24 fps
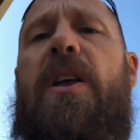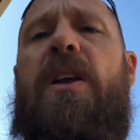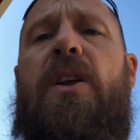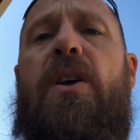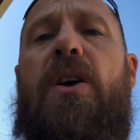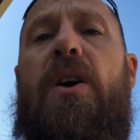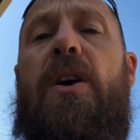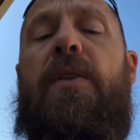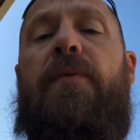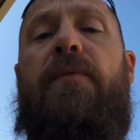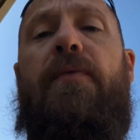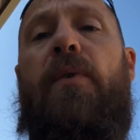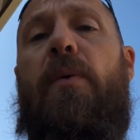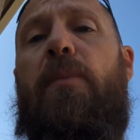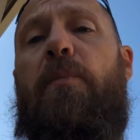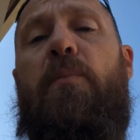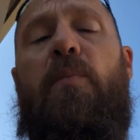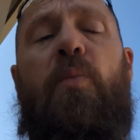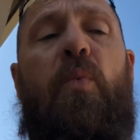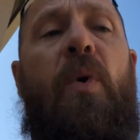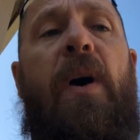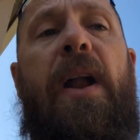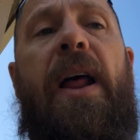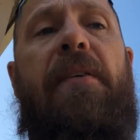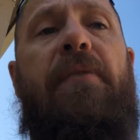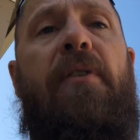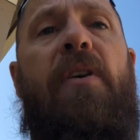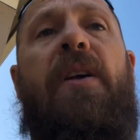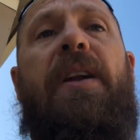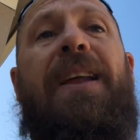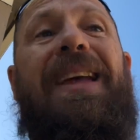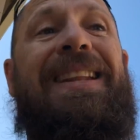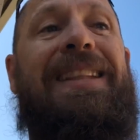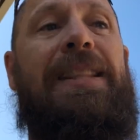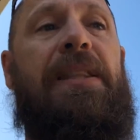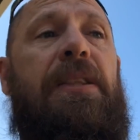good from what I've
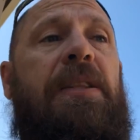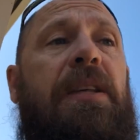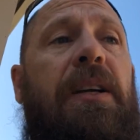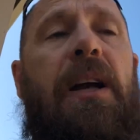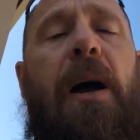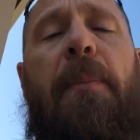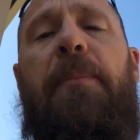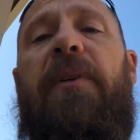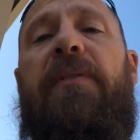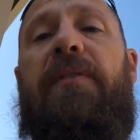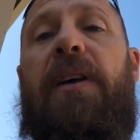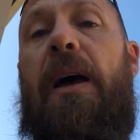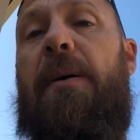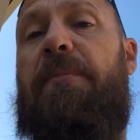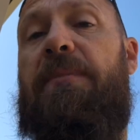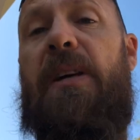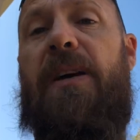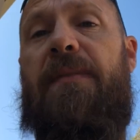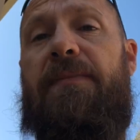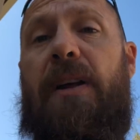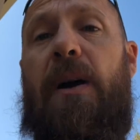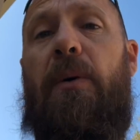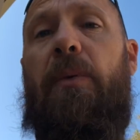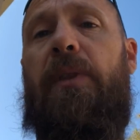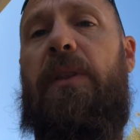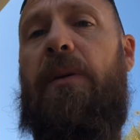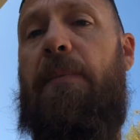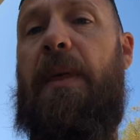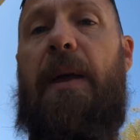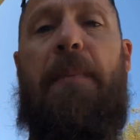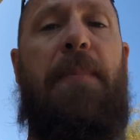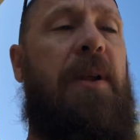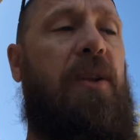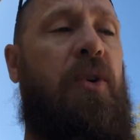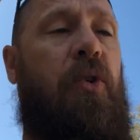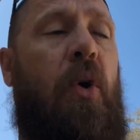heard. And the couple of times I've dealt with them,
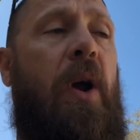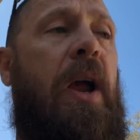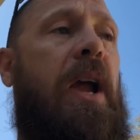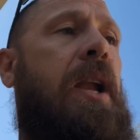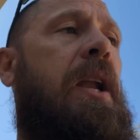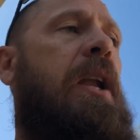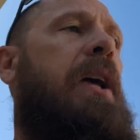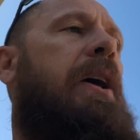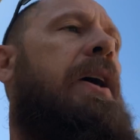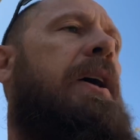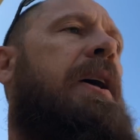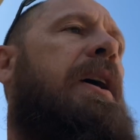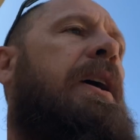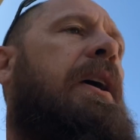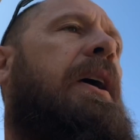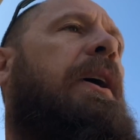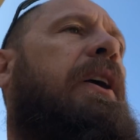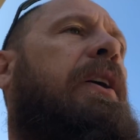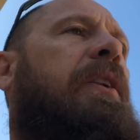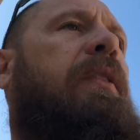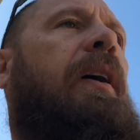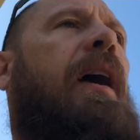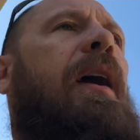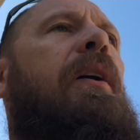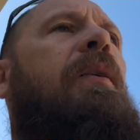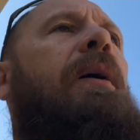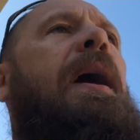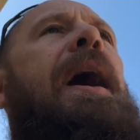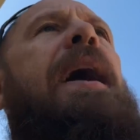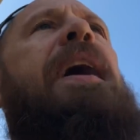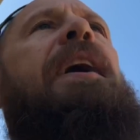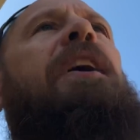they've been great. So I